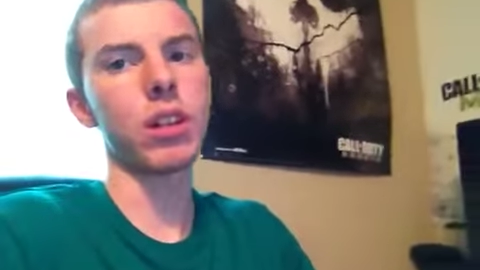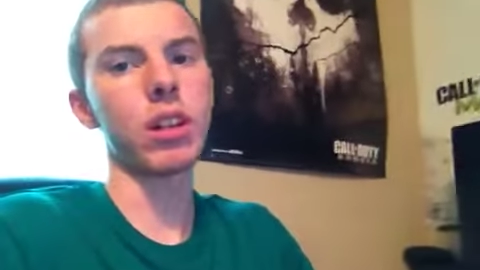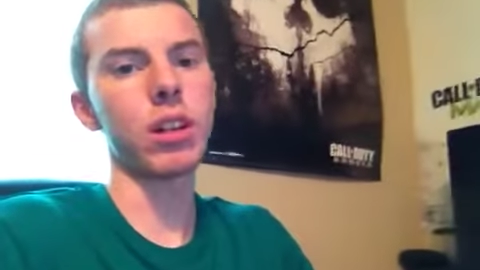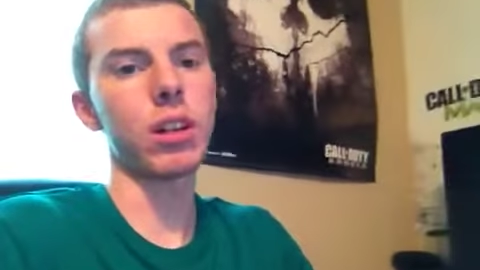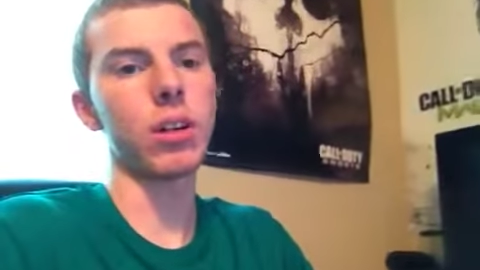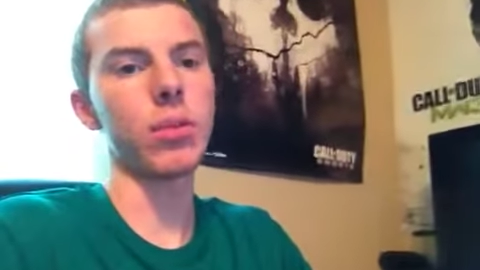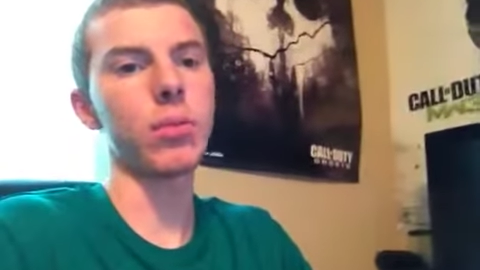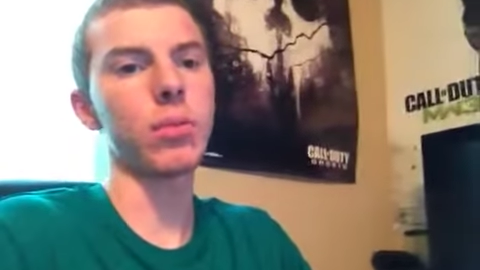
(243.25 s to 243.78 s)

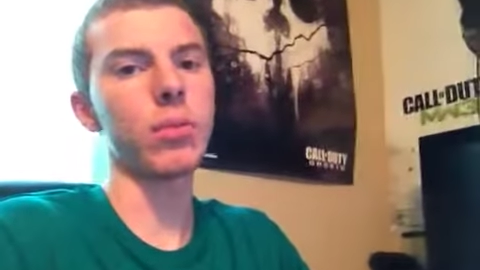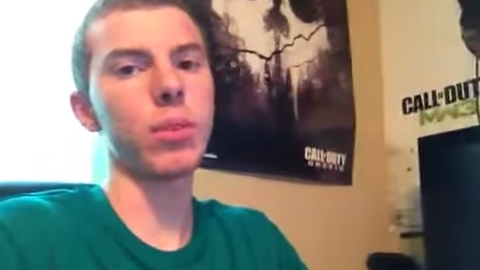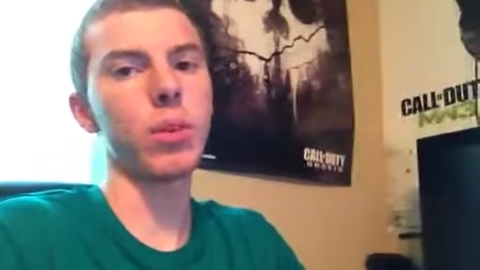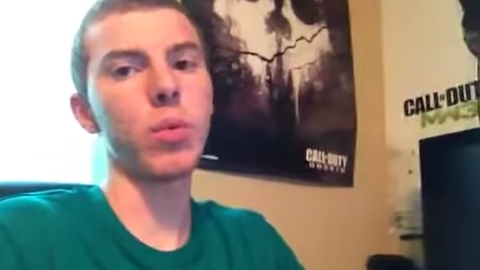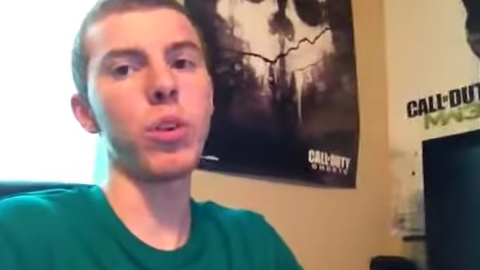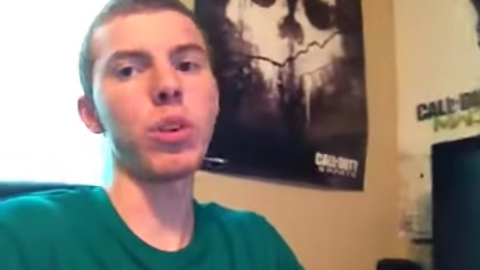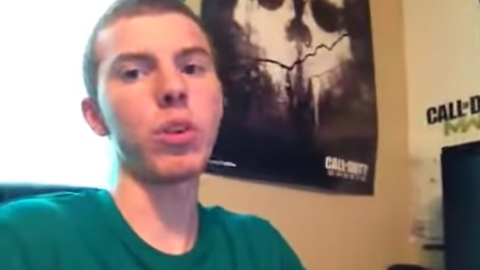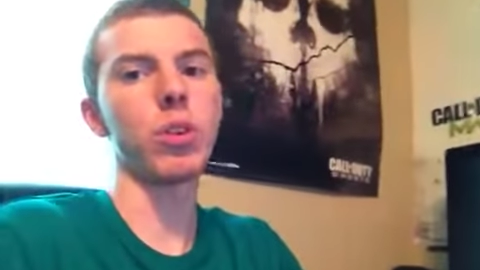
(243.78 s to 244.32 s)
Um,
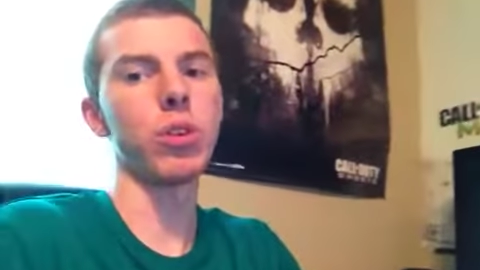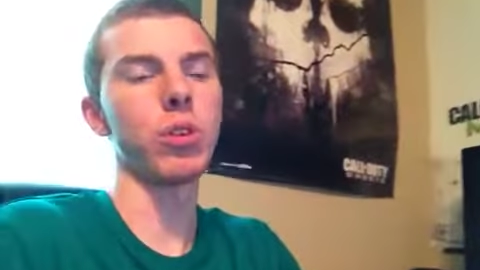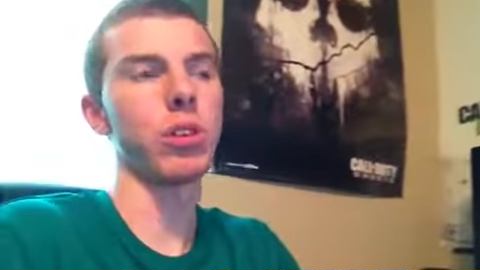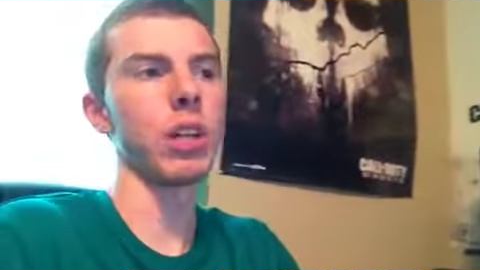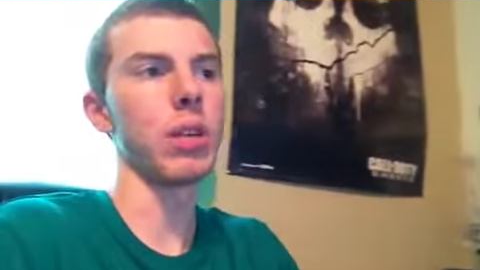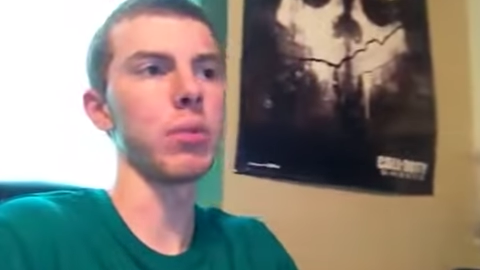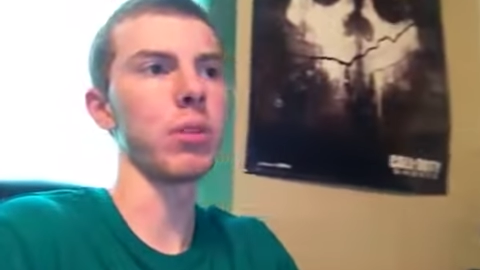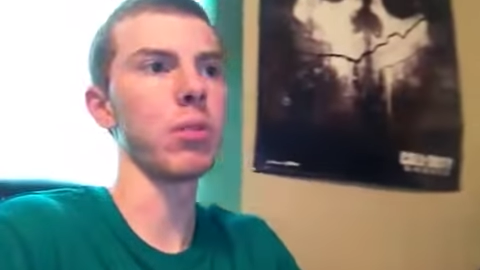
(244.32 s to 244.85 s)
we don't know the
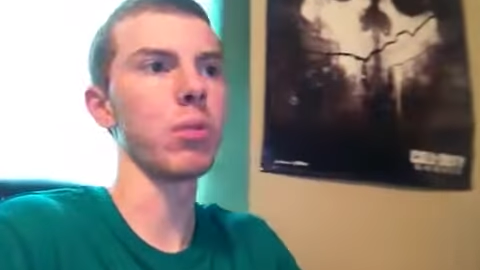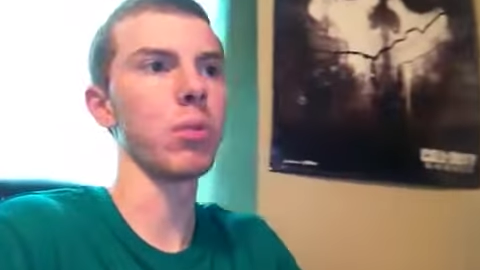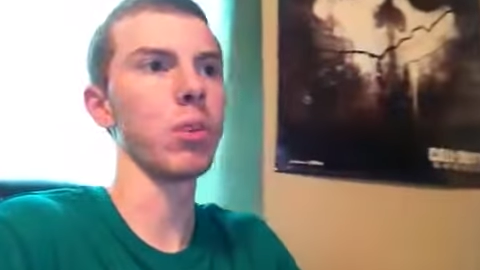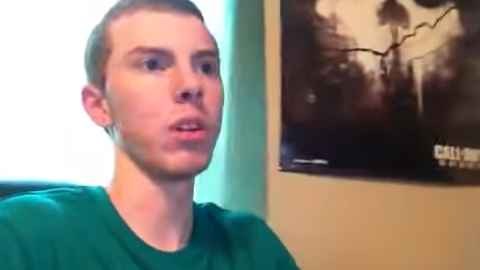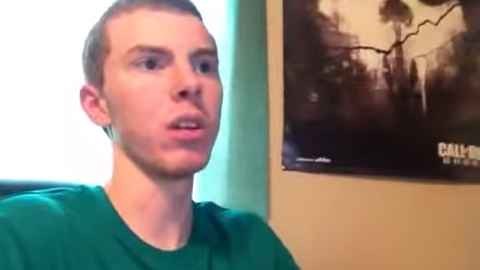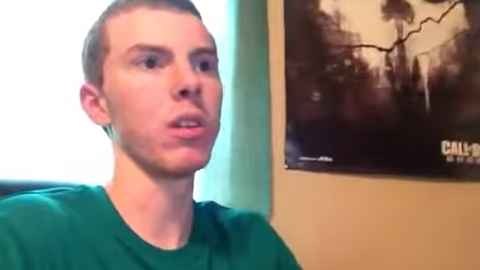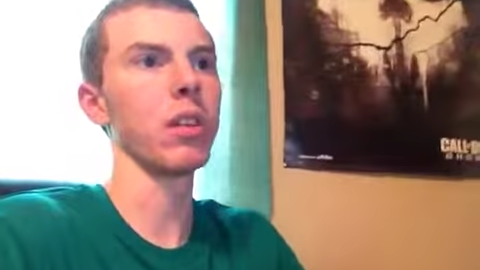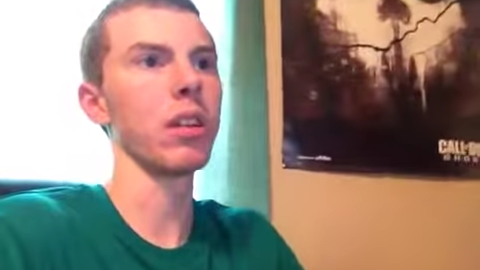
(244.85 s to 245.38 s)
names of them or
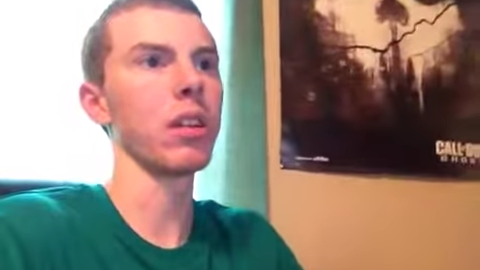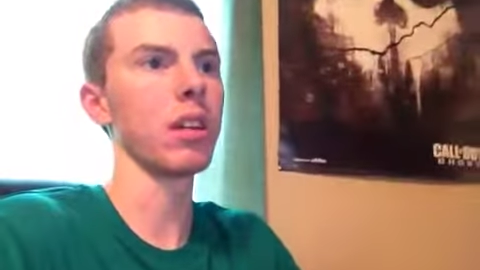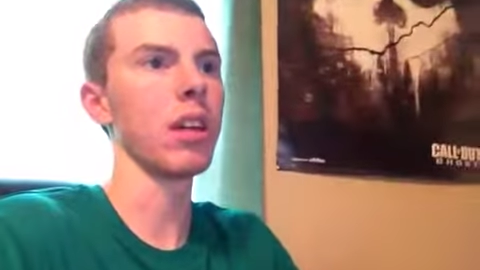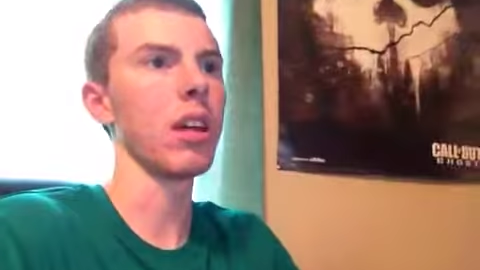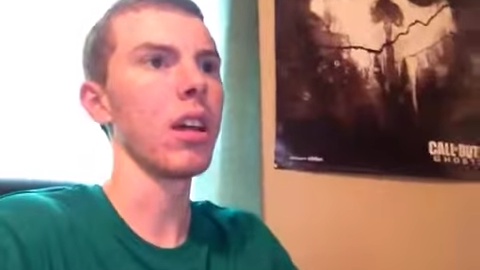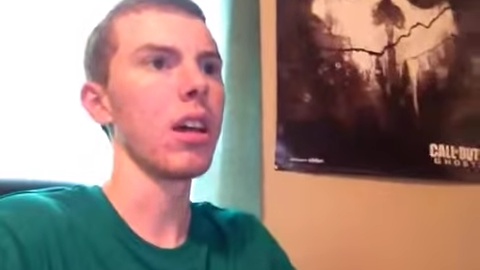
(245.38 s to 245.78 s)
anything.